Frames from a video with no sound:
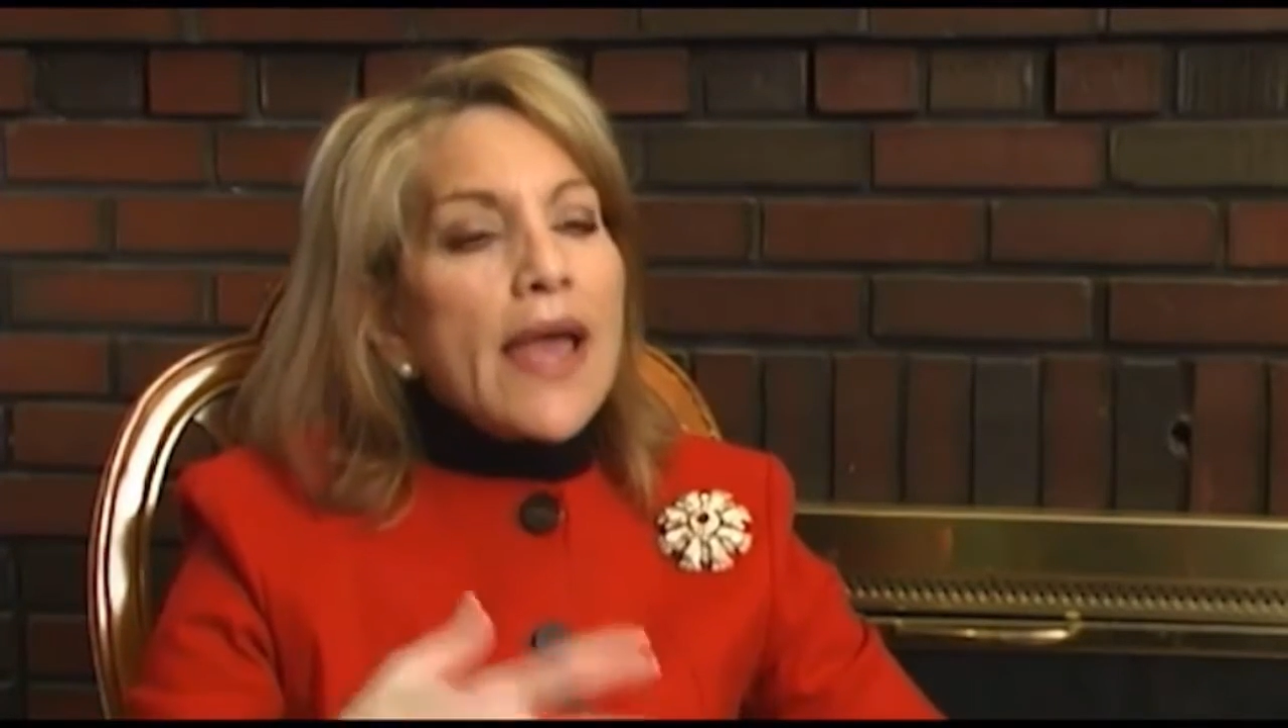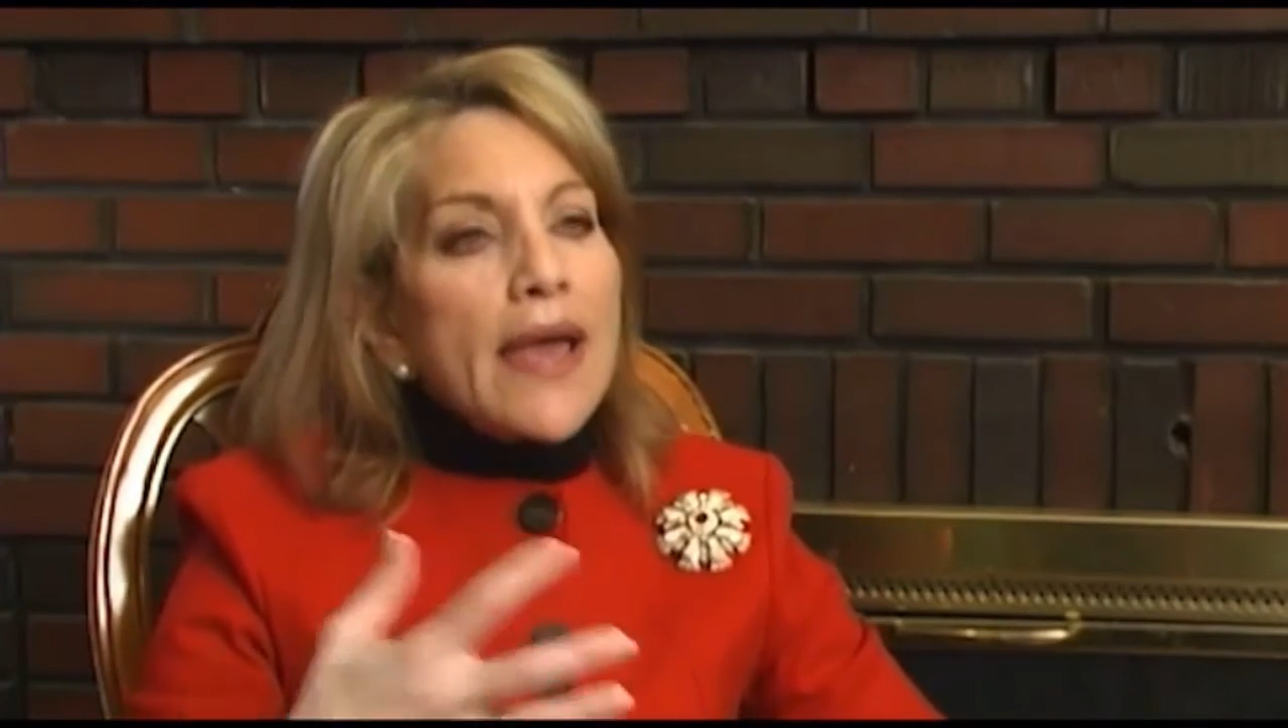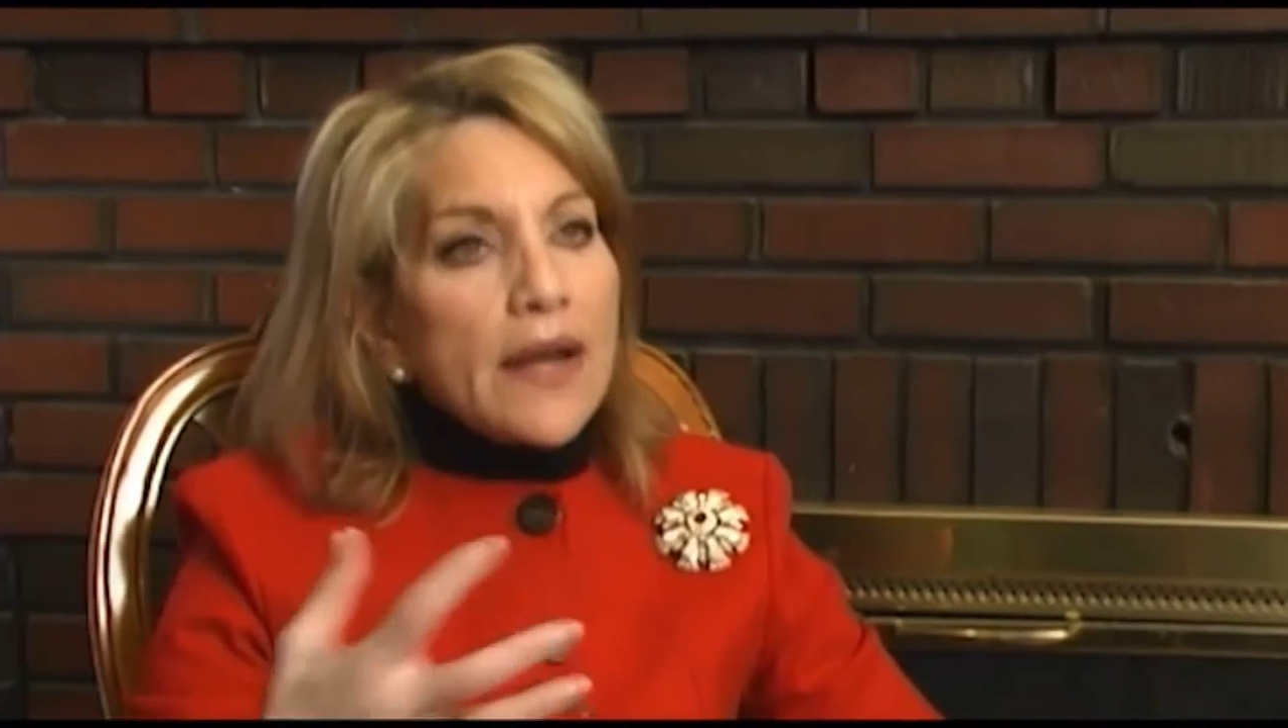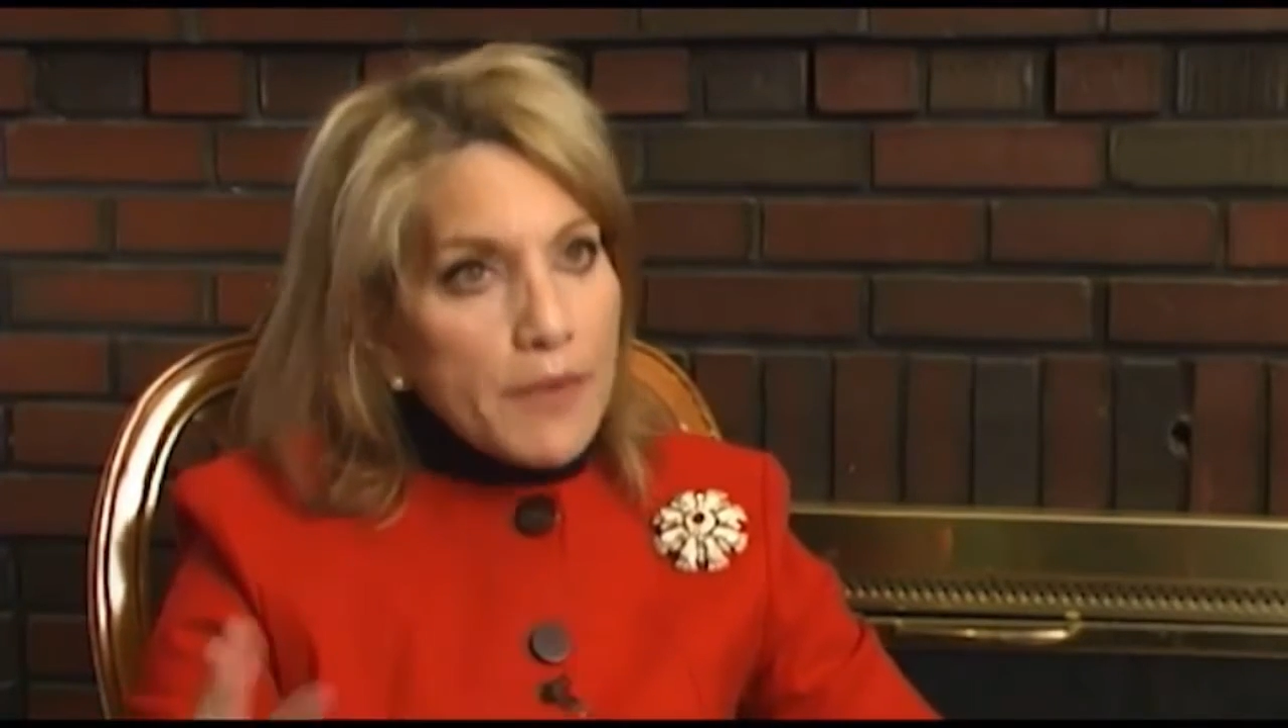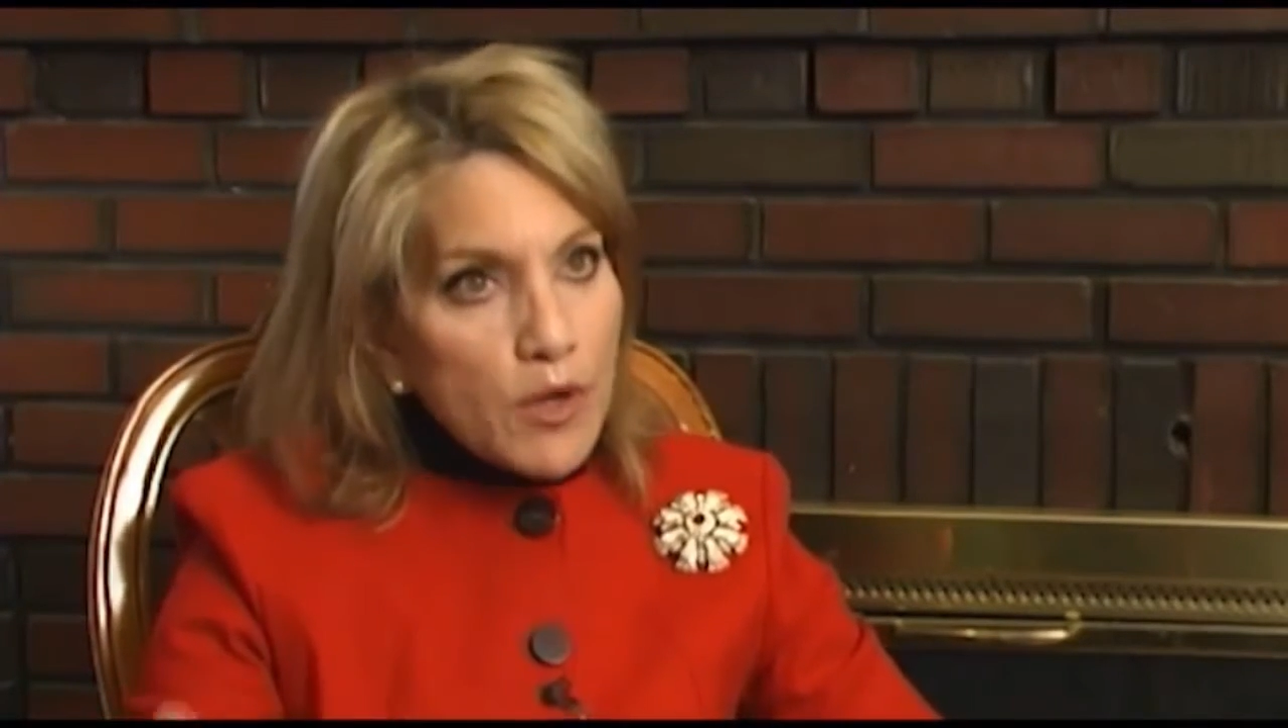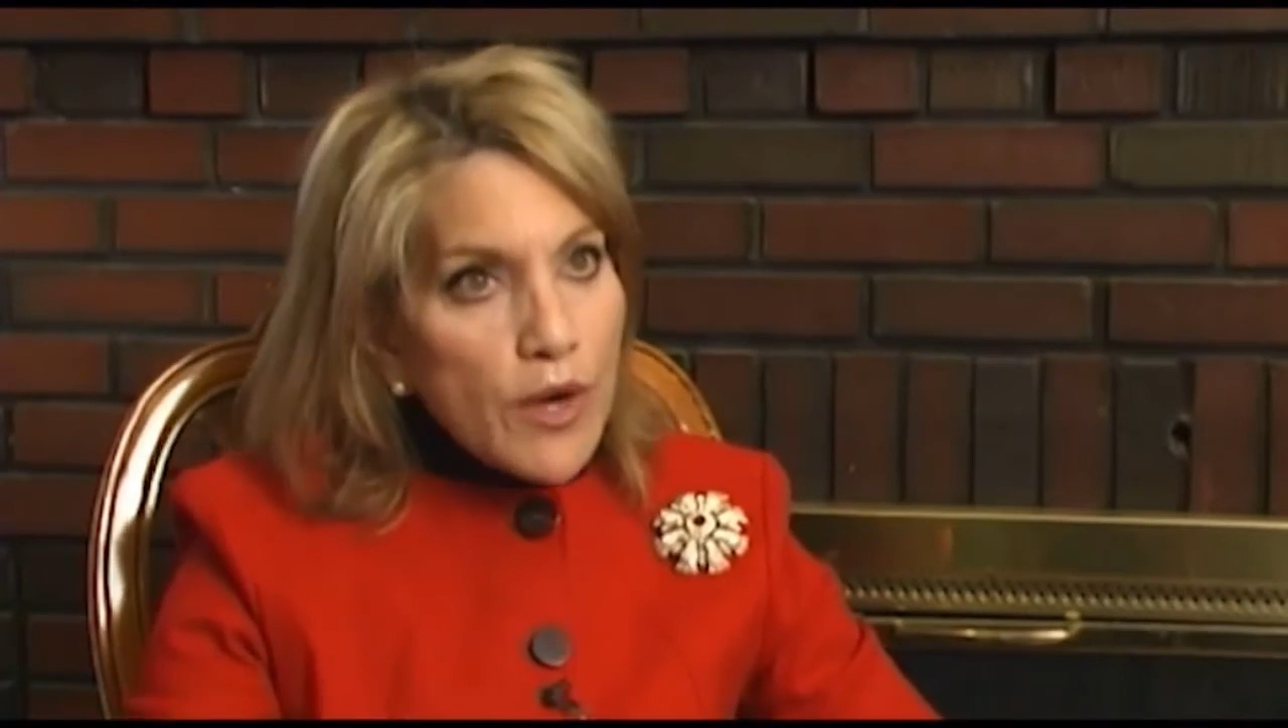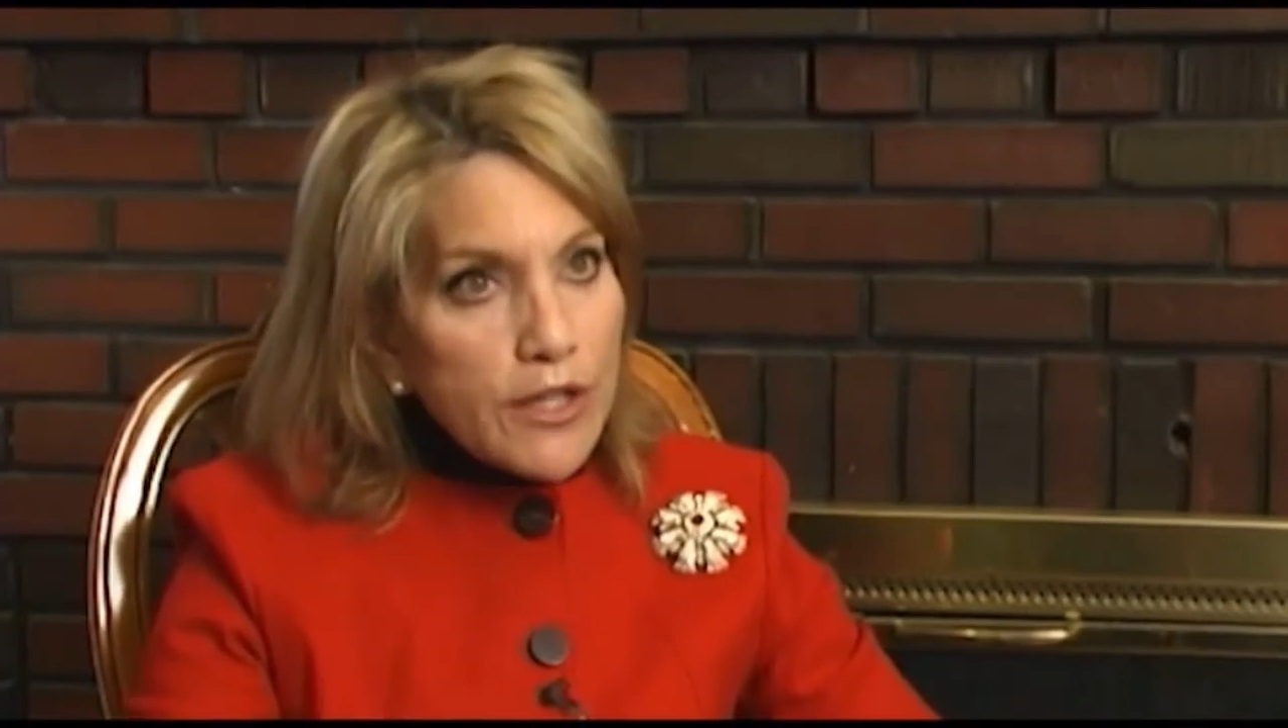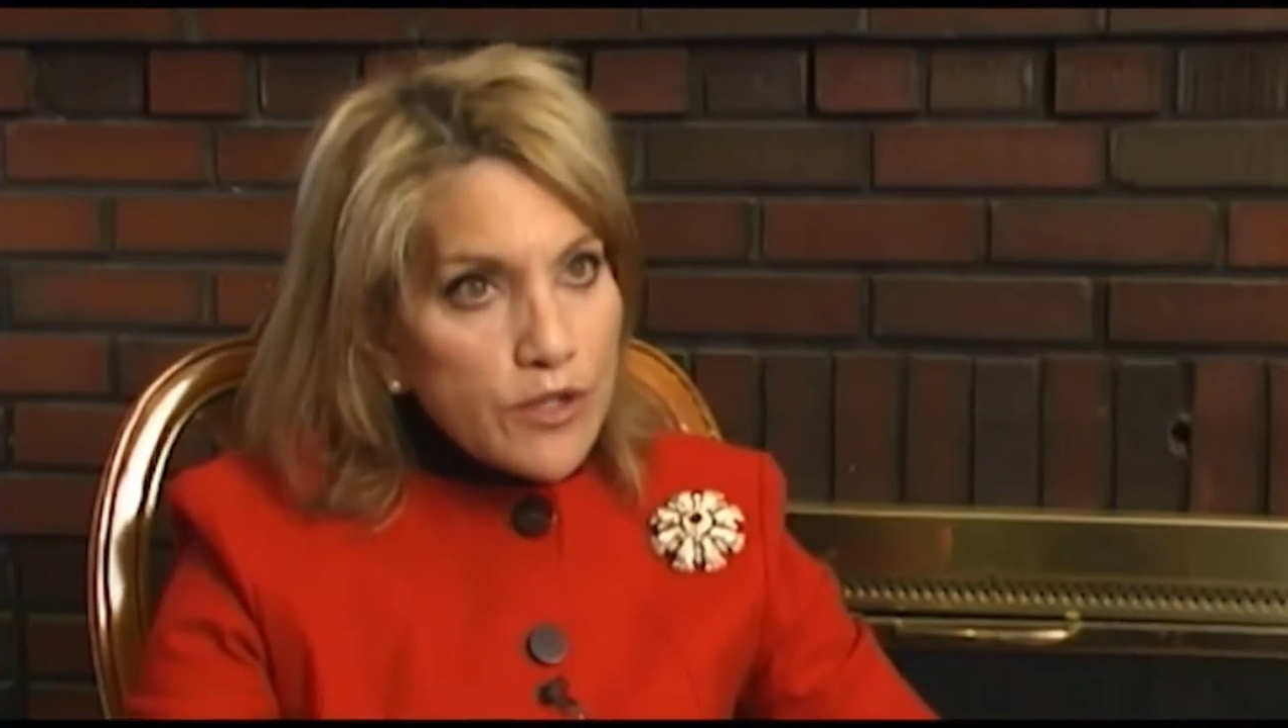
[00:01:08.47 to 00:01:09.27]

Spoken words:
and I'm going to write